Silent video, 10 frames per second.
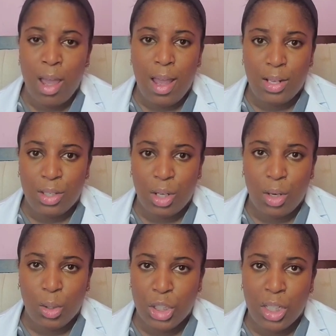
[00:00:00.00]
And
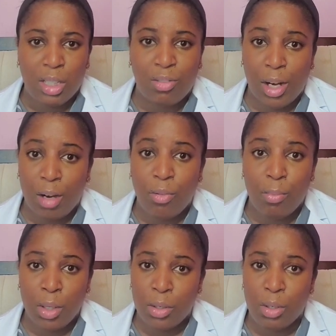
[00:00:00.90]
so she is very
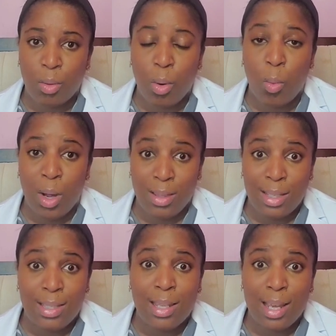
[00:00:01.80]
familiar with what
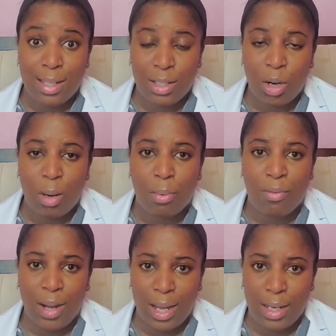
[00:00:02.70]
these tests are
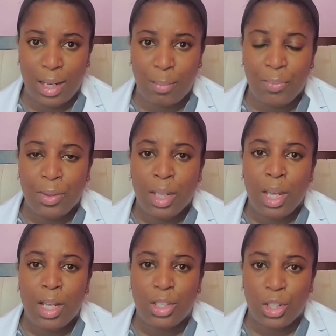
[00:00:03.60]
providing.
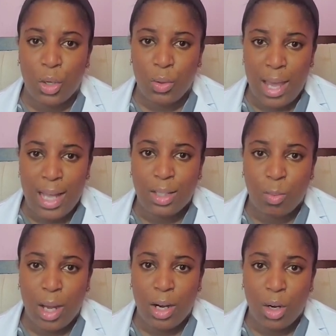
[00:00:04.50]
And so that's
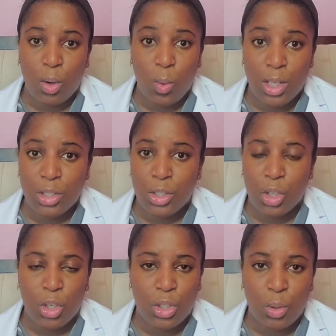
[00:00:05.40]
why her questions
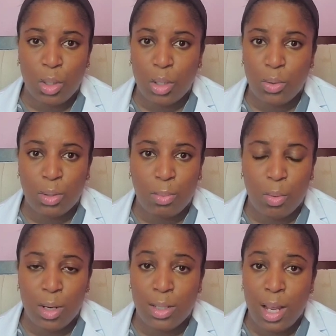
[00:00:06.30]
are so close to
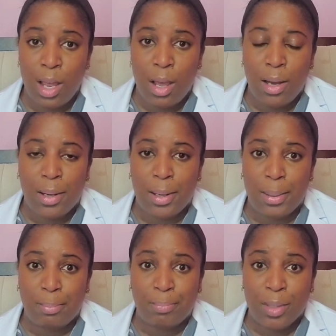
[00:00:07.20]
boards.
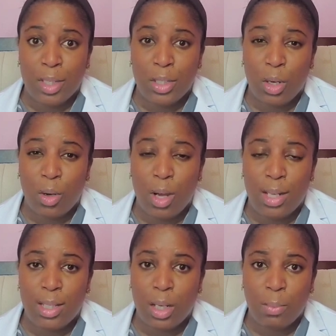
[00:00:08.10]
So I
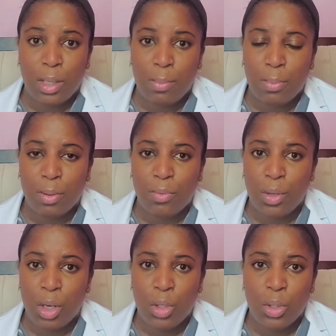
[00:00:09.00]
tell people, if you
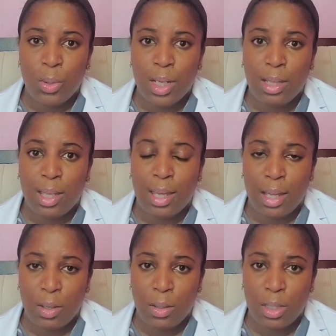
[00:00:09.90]
don't do anything
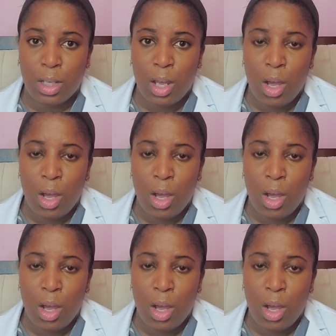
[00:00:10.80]
else